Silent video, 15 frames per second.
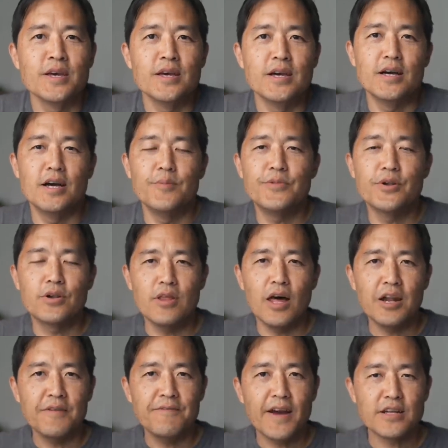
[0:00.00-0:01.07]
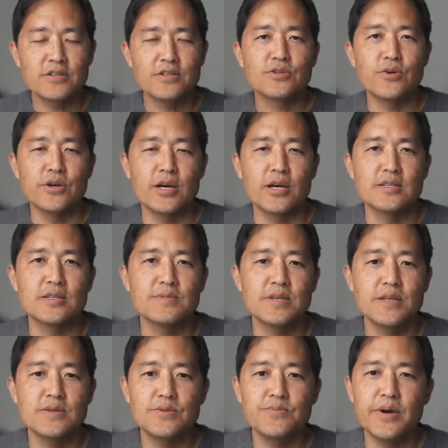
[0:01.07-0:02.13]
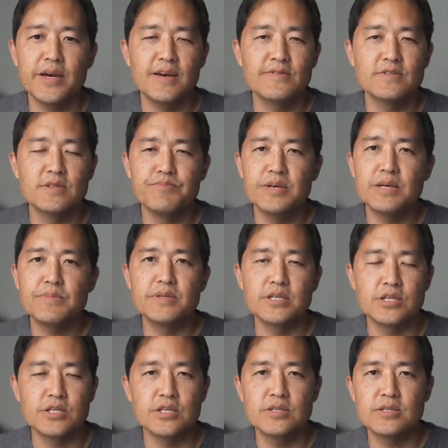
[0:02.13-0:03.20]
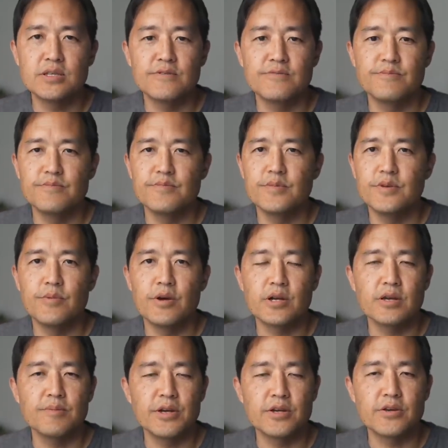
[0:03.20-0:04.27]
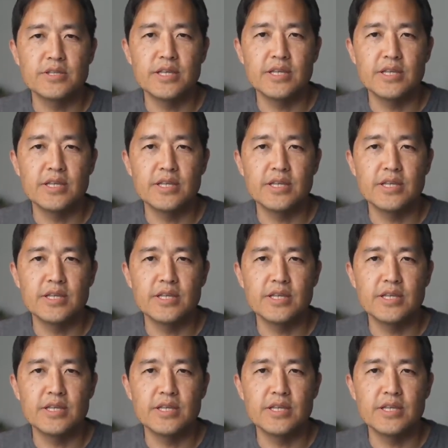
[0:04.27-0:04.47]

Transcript: There are a lot of factors going on. Sometimes you might have some big positions of market makers that